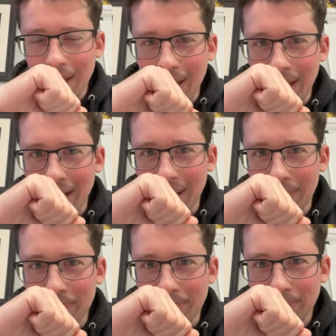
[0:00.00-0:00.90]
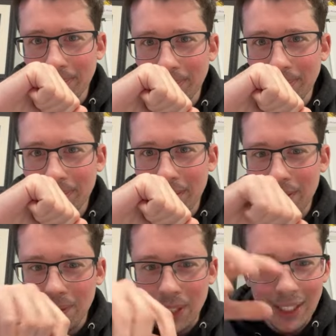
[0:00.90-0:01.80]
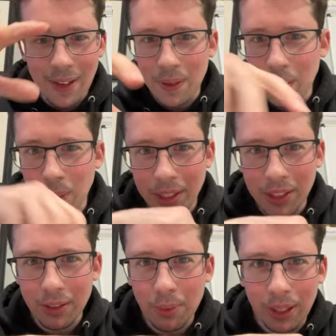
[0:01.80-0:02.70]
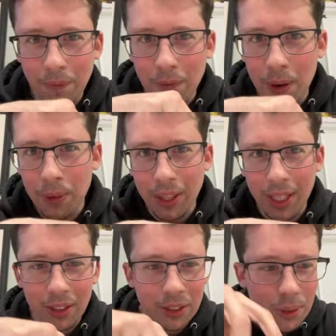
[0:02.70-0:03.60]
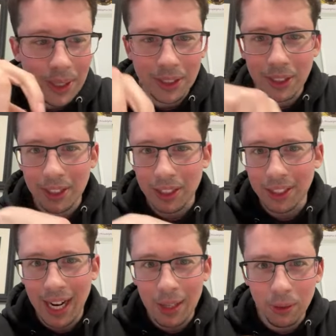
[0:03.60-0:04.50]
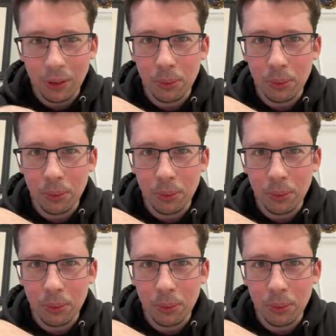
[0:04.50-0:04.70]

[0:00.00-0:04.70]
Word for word: Um, if you guys have any questions about the phone thing or questions in general,